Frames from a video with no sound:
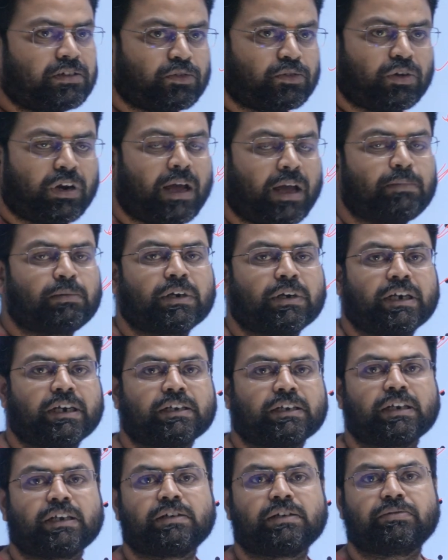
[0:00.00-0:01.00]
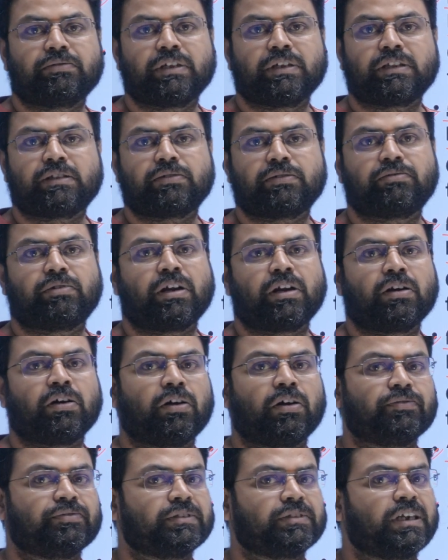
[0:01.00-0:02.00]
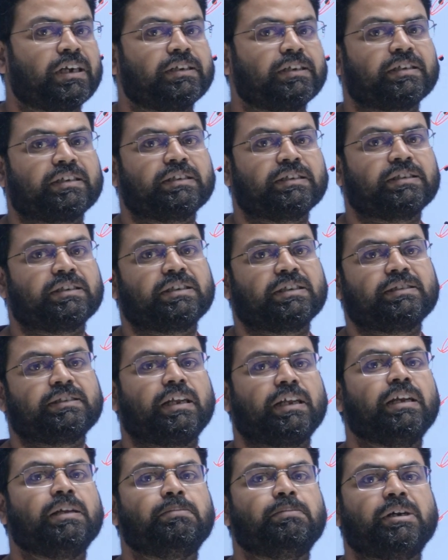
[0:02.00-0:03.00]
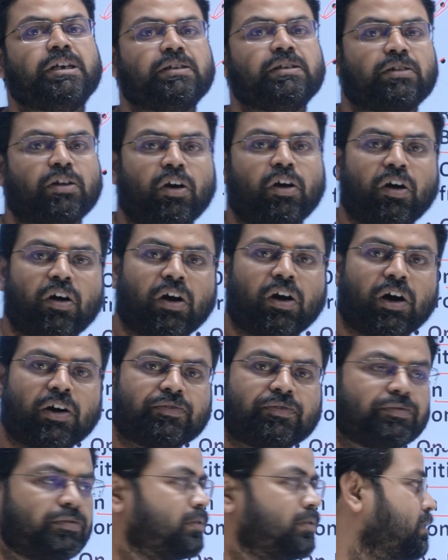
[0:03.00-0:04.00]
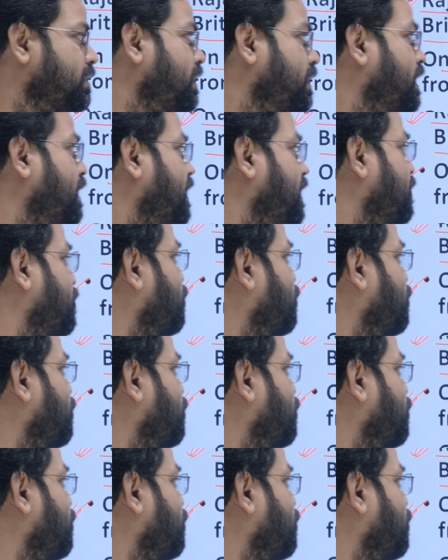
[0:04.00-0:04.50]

collaborated with one of the treacherous element of the